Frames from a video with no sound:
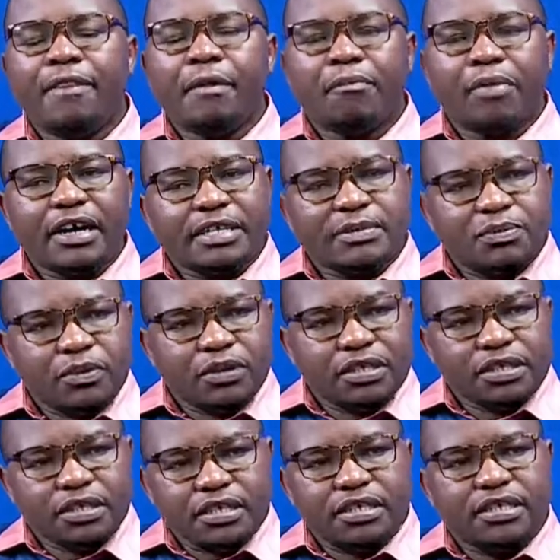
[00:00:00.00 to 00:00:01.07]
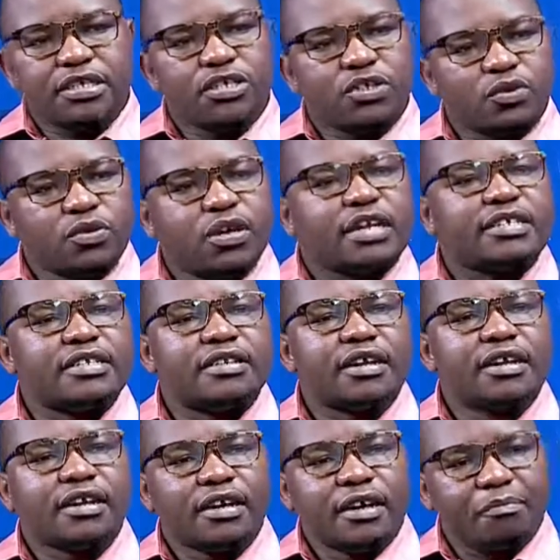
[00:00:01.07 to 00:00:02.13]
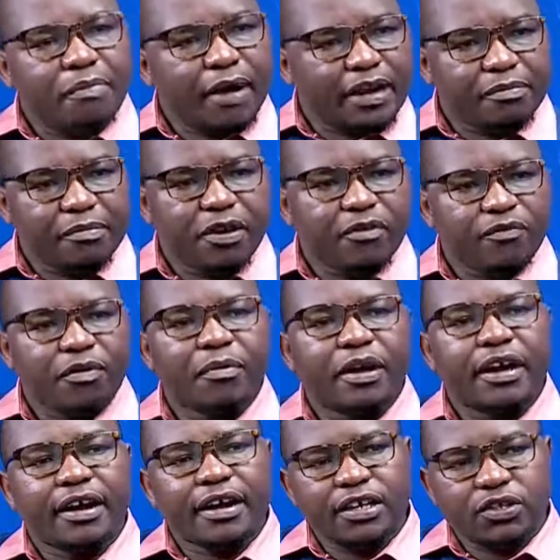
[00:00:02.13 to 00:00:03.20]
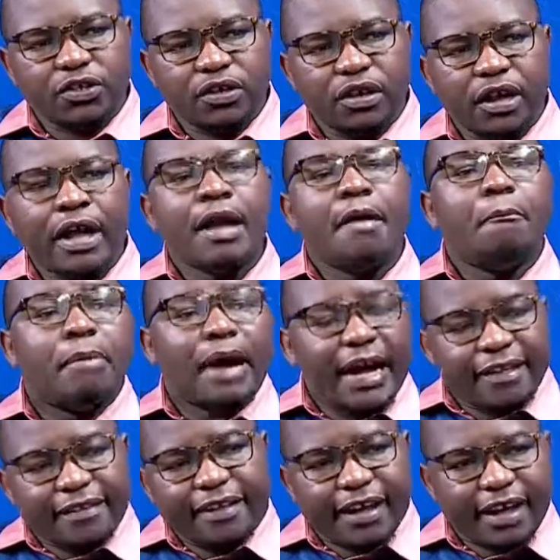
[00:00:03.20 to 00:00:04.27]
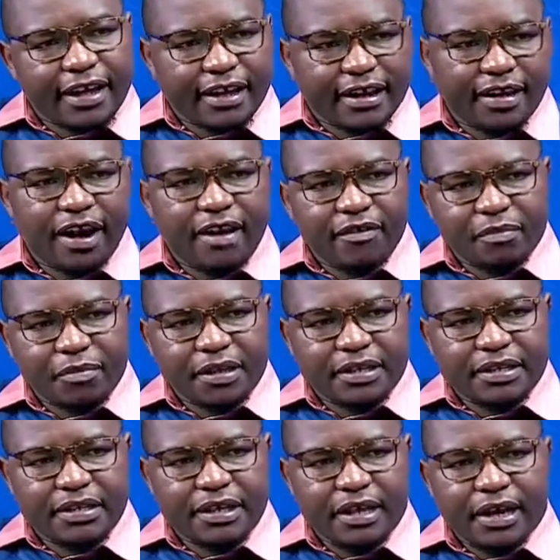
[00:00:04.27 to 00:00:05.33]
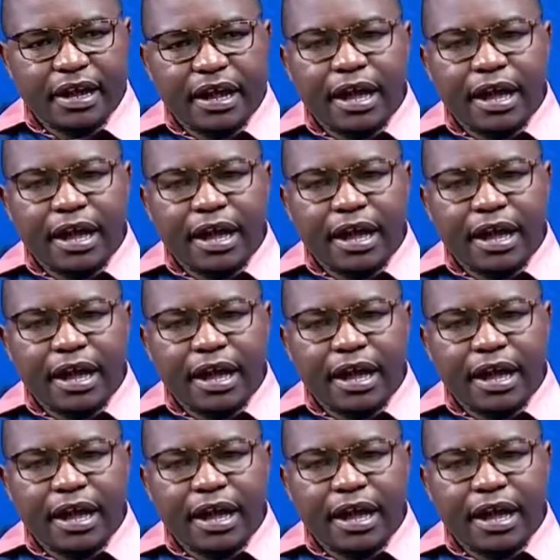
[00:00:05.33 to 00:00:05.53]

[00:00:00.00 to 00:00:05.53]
the passport is issued as the Department of Immigration by the Kenyan government,